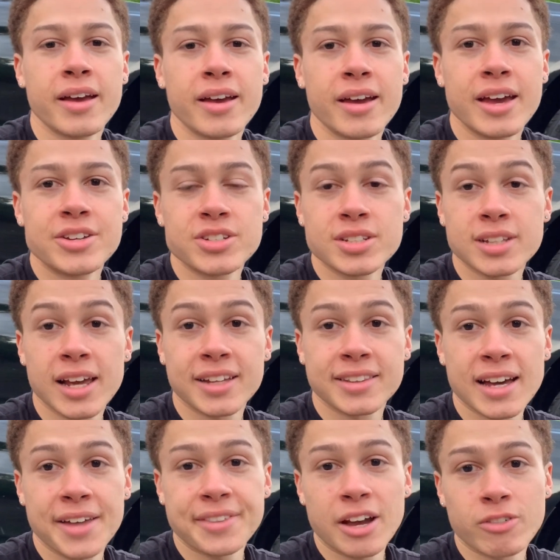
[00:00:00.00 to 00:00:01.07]
And just like
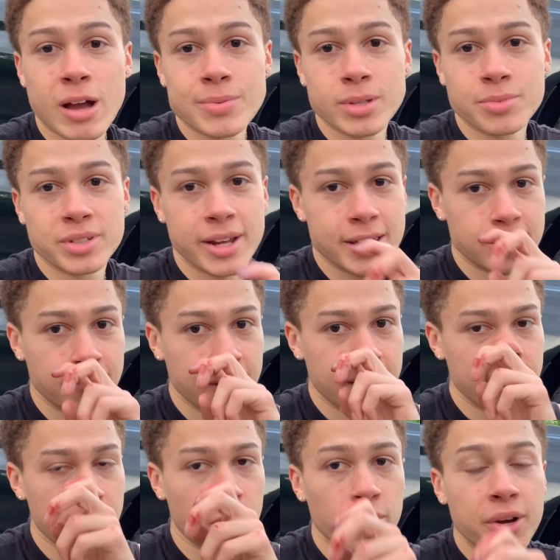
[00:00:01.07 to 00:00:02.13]
that, that wraps up today's
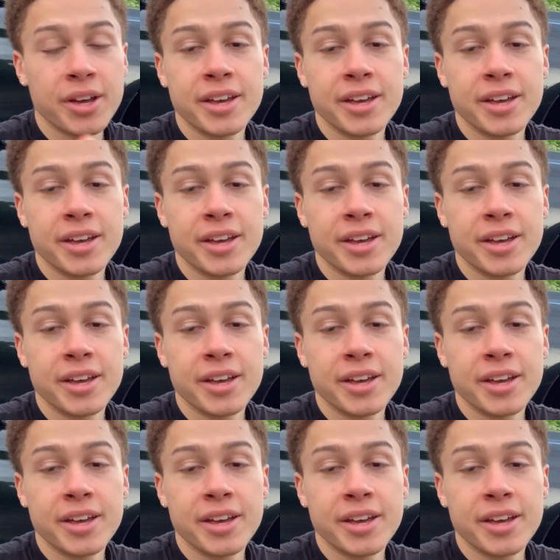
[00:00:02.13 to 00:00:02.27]
video.